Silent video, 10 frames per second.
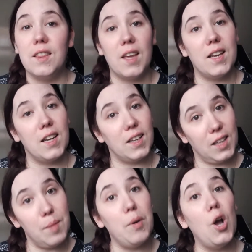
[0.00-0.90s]
then
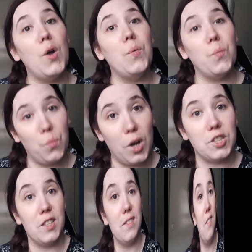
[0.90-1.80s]
keep on
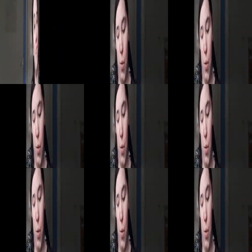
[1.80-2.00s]
watching.